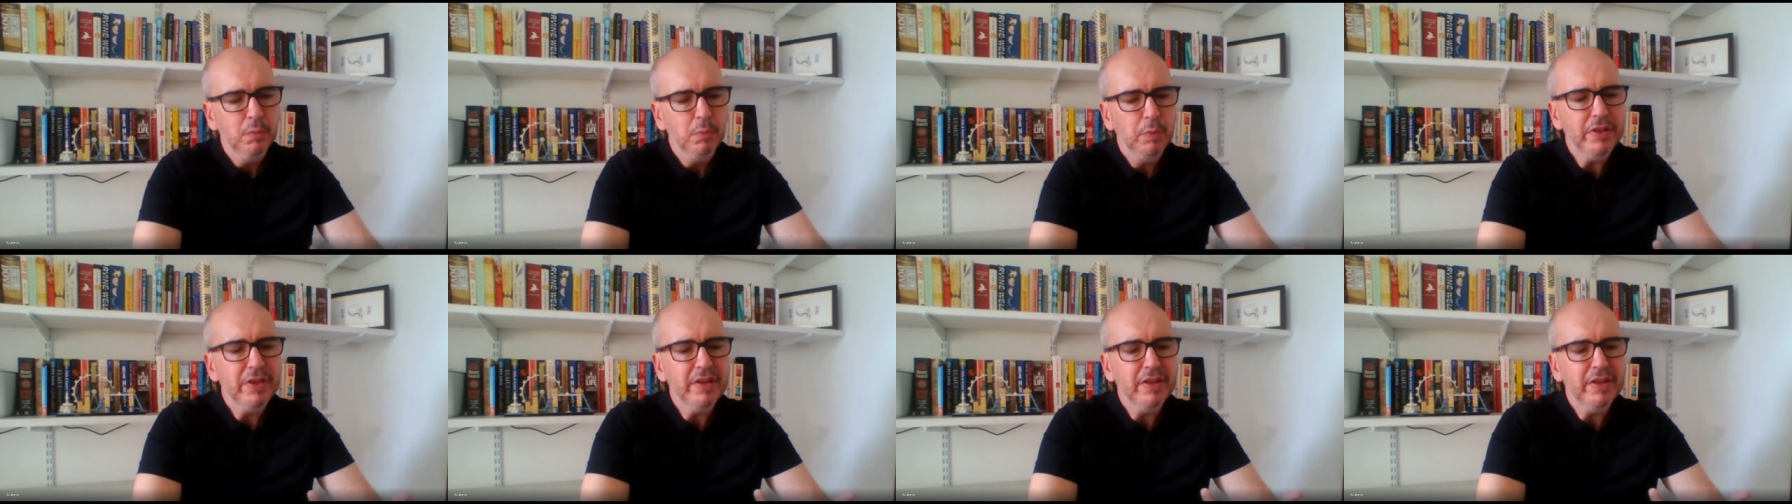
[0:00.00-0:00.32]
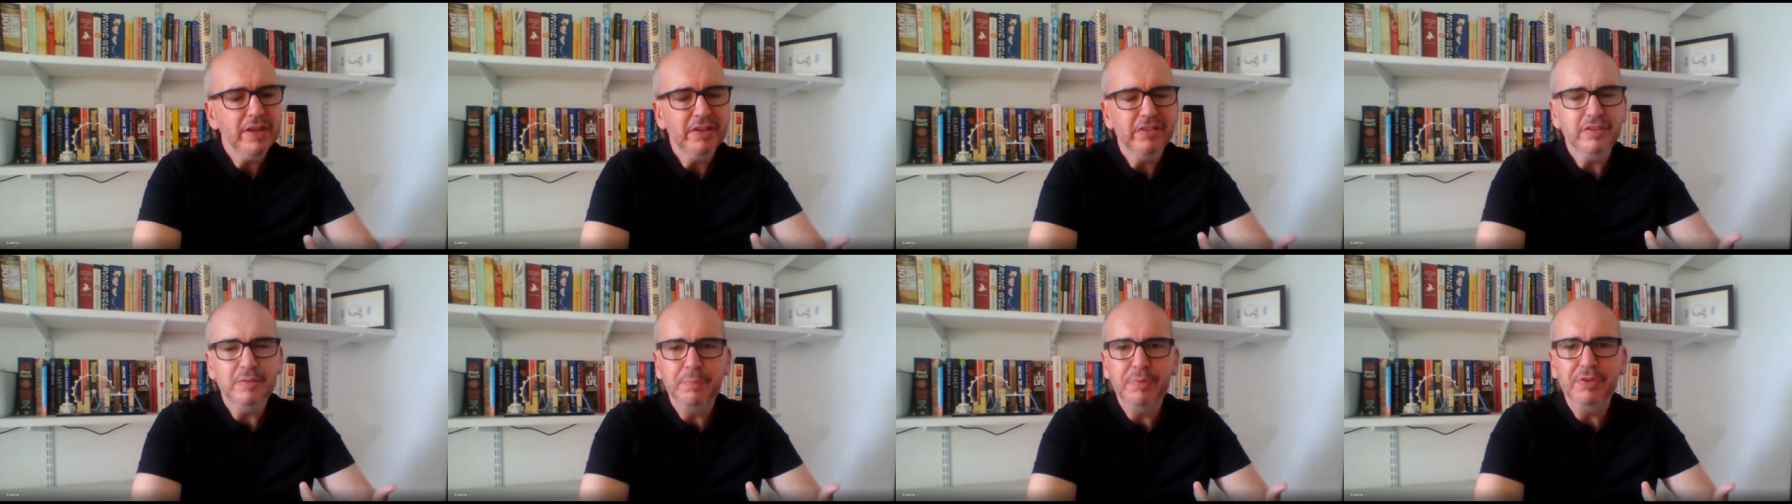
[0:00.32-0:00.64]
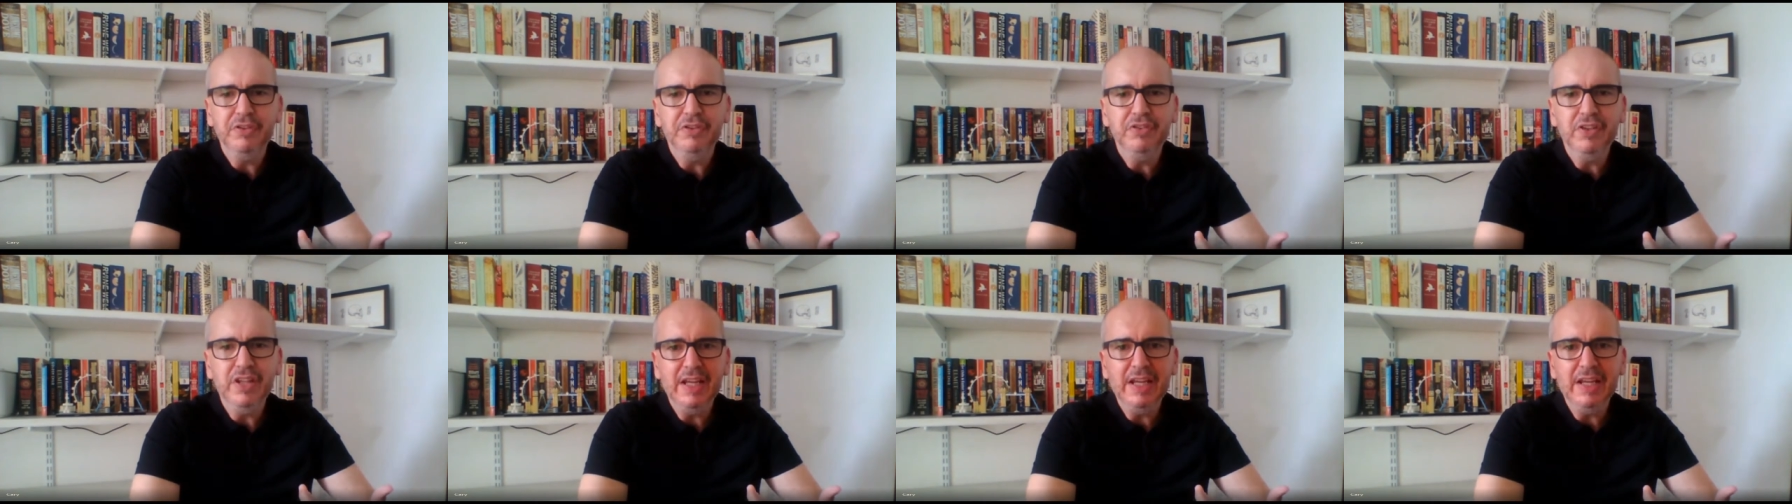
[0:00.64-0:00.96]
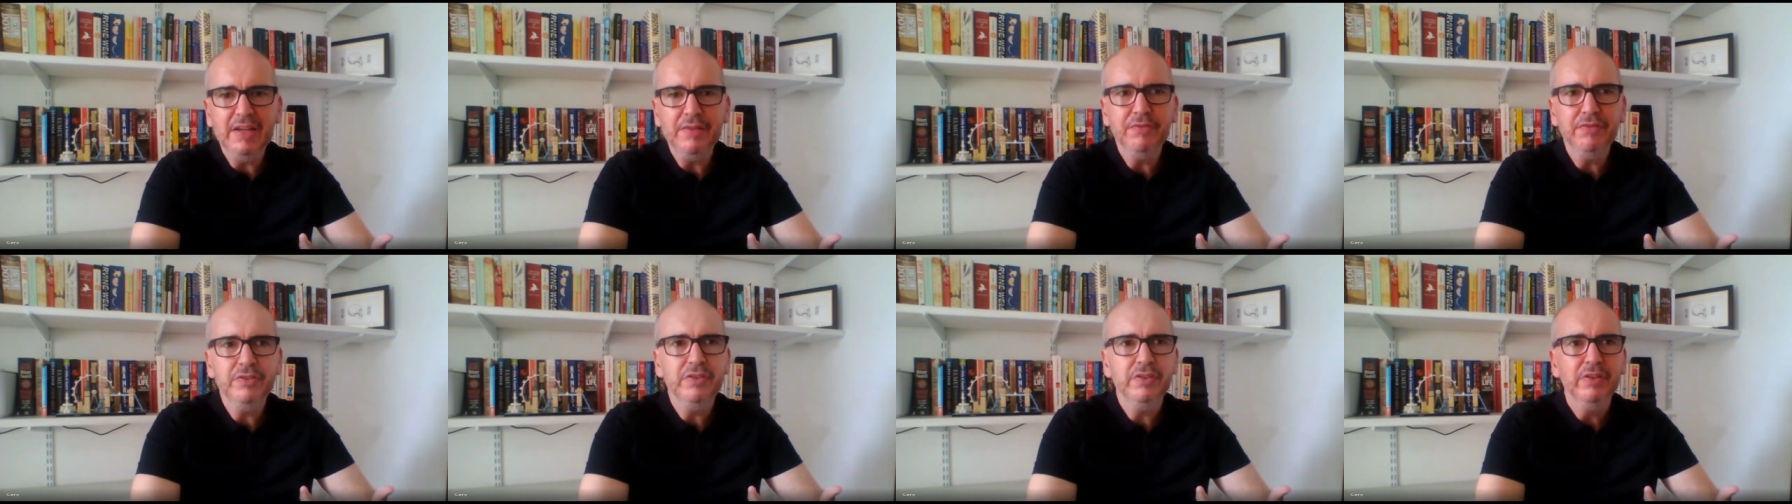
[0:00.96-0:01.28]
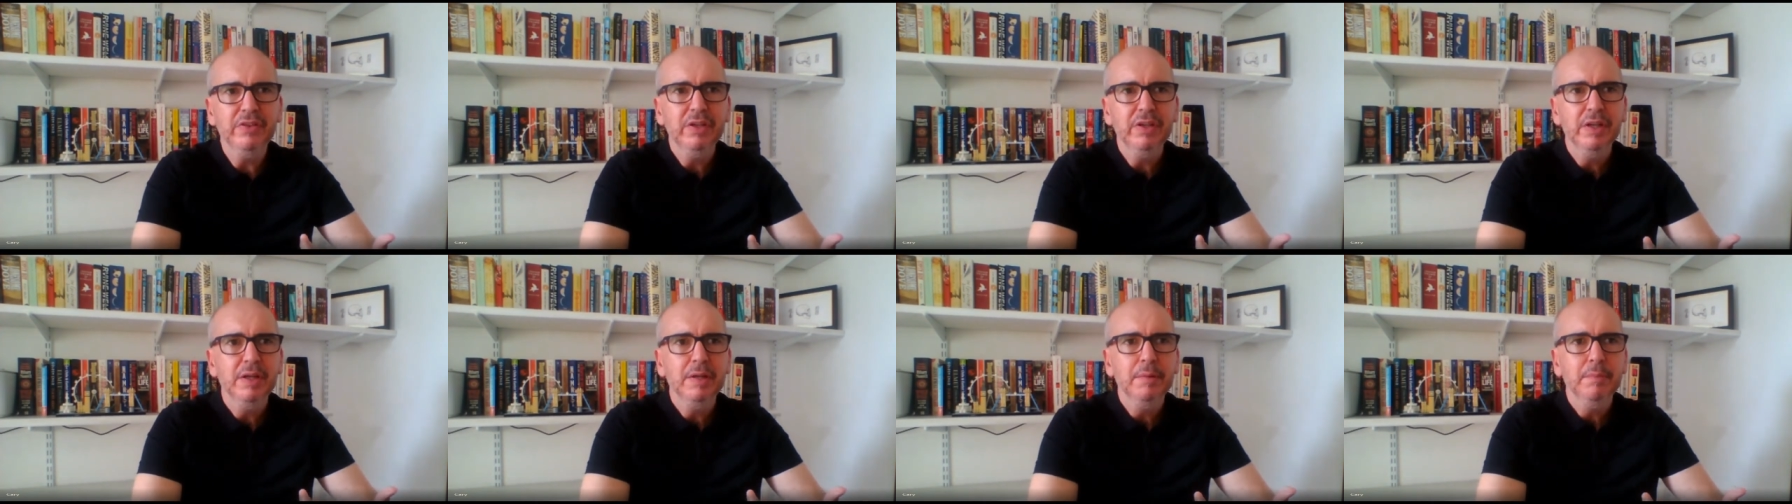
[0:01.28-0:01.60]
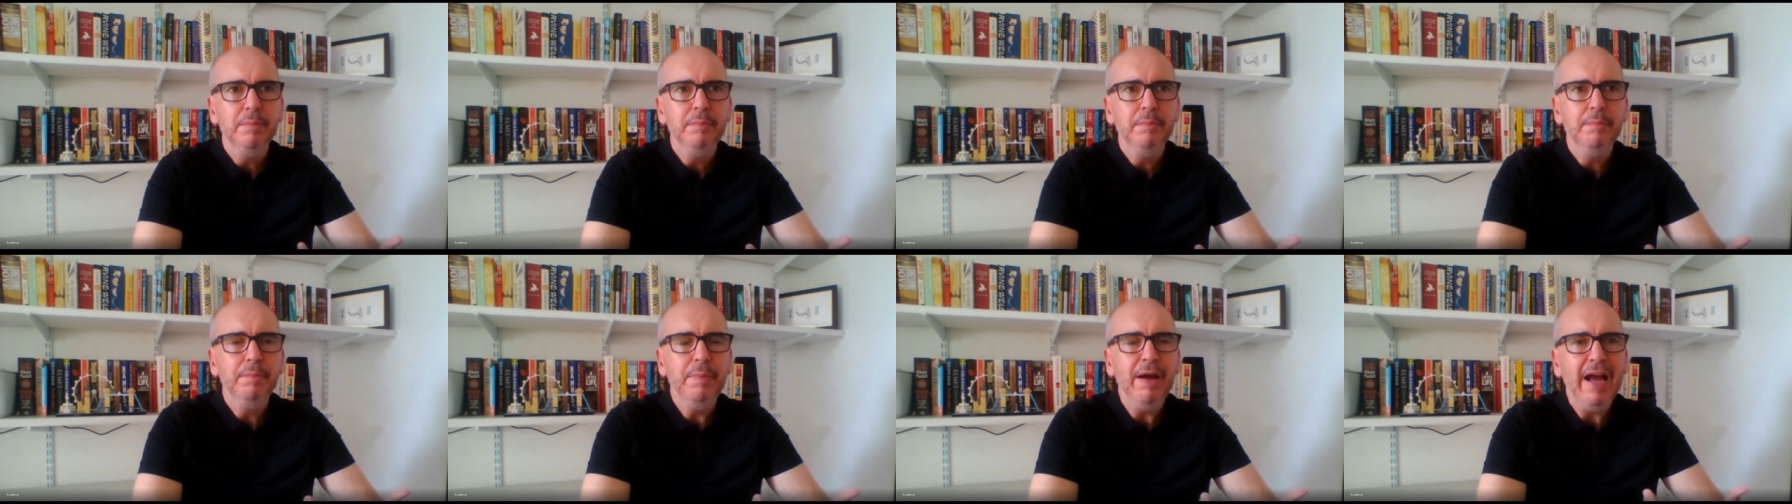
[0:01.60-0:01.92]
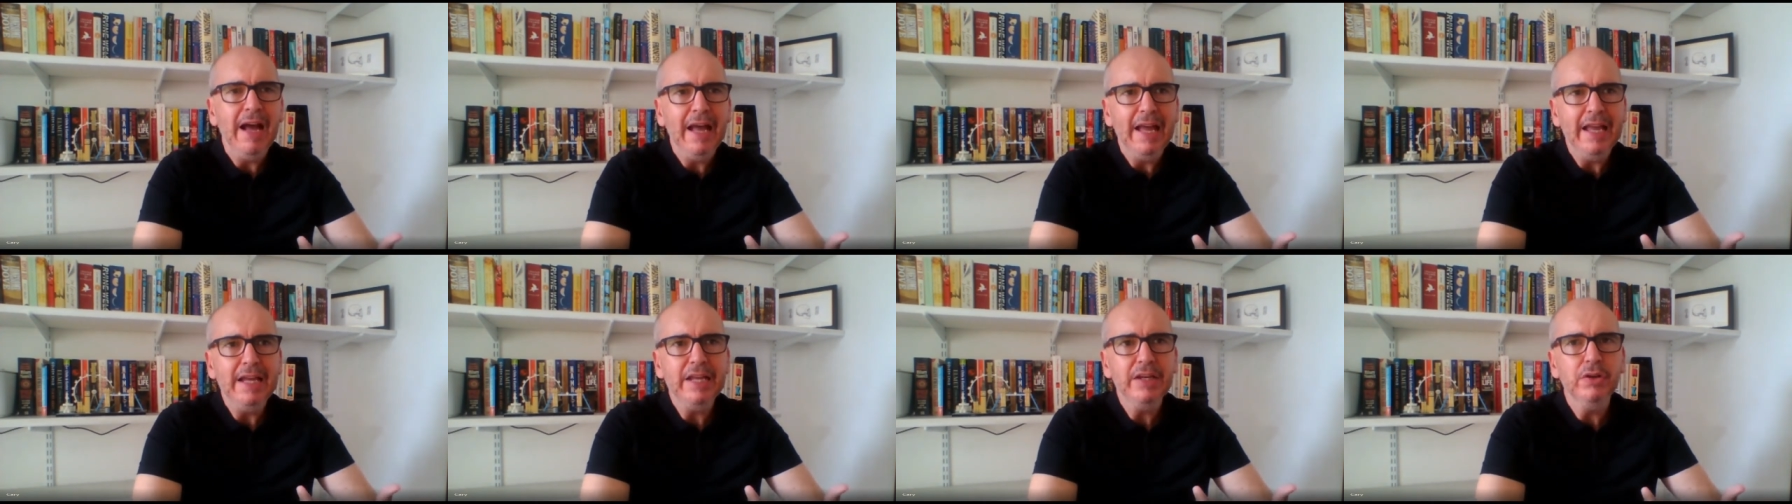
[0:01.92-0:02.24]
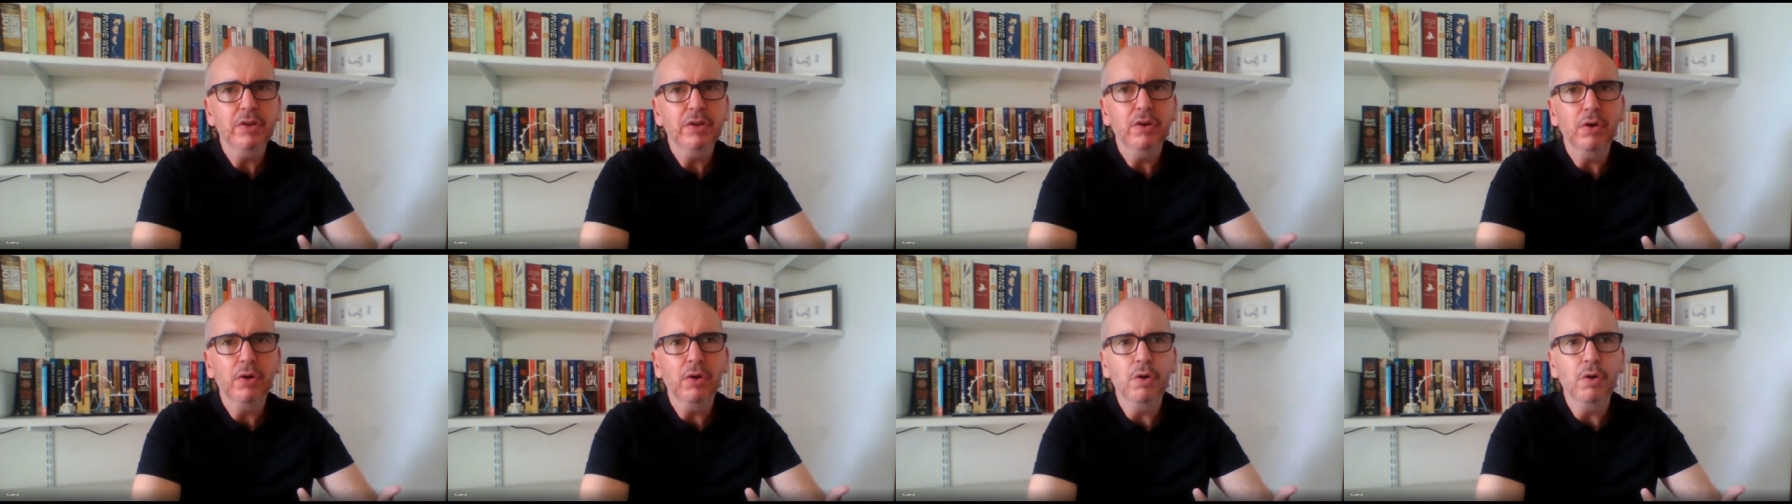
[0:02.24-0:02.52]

whether there's a perceived pain